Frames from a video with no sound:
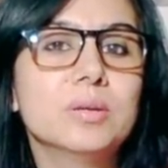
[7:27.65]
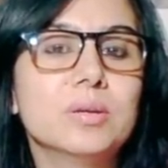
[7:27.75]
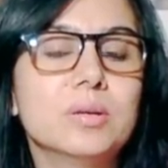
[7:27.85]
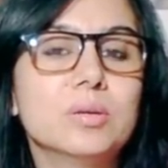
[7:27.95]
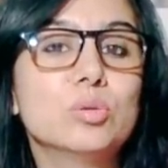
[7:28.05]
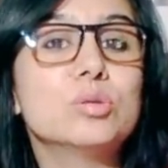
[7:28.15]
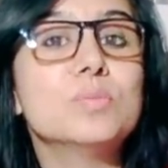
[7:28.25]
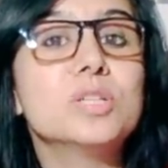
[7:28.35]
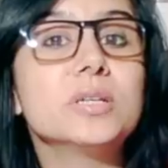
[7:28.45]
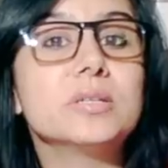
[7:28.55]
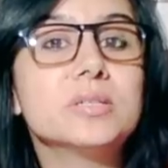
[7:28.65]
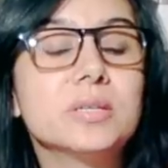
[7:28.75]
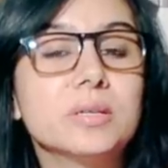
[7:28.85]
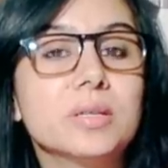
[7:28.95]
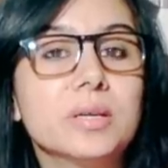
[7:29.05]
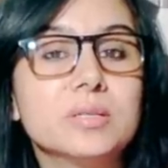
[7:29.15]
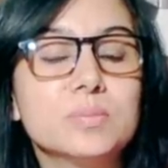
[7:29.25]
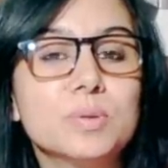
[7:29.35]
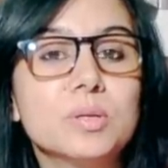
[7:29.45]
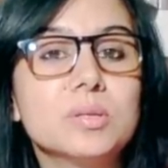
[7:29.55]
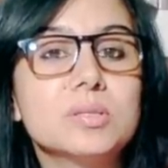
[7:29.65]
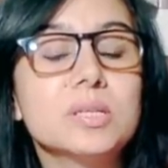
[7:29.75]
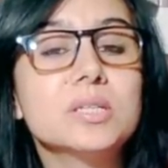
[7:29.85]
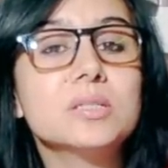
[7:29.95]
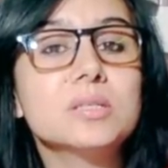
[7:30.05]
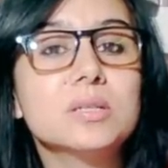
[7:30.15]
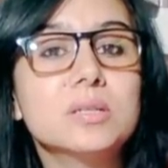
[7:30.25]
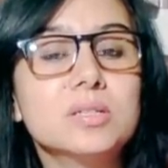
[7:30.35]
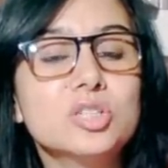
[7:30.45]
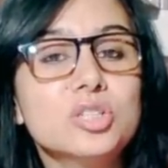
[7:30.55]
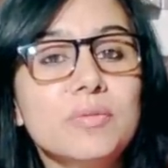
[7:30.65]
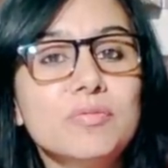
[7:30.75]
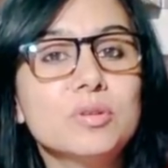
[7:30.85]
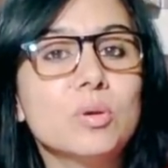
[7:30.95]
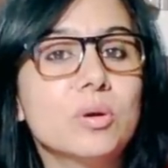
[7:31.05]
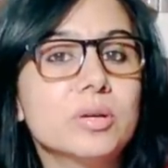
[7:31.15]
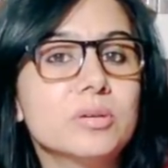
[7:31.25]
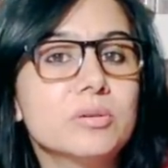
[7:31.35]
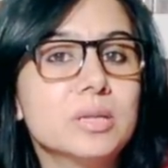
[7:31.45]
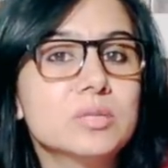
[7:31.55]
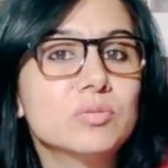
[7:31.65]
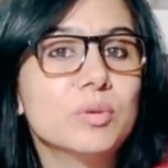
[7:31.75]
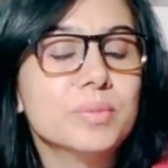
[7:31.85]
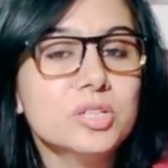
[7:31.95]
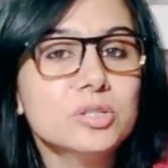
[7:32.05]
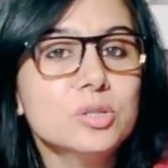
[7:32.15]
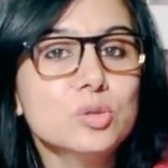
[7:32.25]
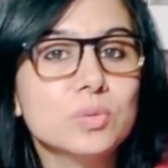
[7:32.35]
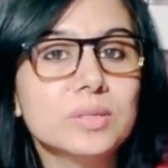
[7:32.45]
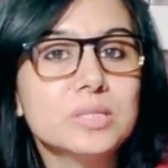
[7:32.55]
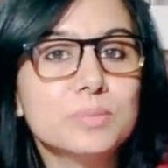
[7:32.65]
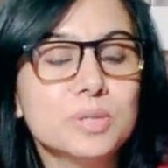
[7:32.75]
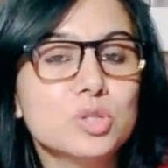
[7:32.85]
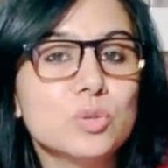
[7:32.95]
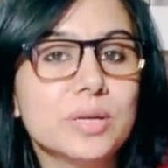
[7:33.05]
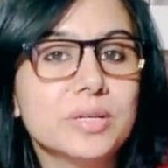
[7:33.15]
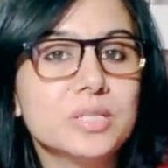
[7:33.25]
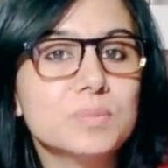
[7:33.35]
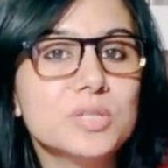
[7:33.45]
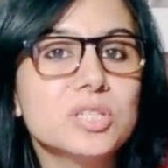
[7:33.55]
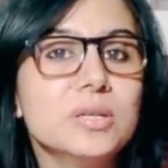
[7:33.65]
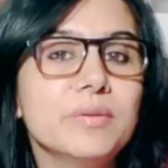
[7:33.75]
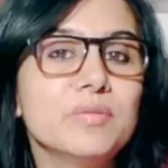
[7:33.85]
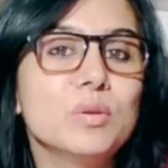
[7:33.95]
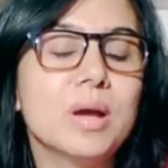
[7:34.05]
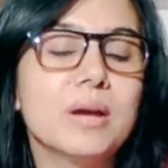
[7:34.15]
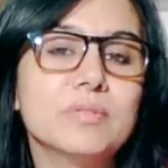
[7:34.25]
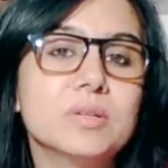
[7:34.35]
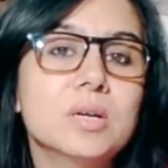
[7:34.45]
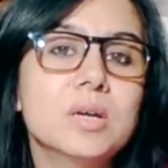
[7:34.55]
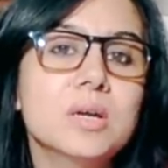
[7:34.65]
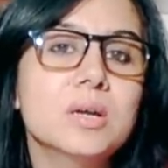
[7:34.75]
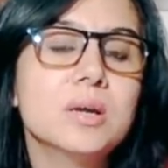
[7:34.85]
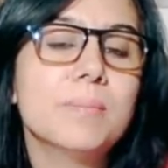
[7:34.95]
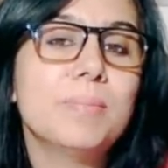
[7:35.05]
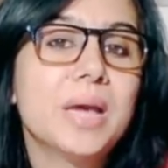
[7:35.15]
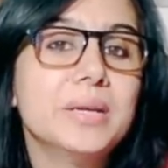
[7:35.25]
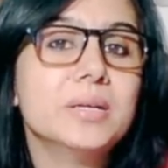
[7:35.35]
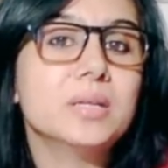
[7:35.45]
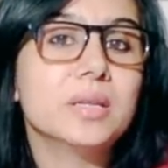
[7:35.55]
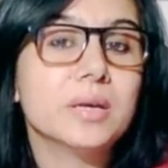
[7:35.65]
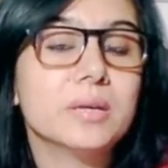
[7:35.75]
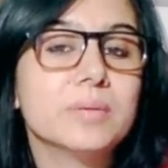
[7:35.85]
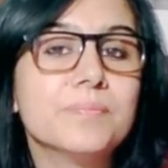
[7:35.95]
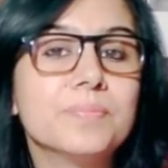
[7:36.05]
those materialistic things, because it is a shift or a transformation towards spirituality, especially if you have a planet there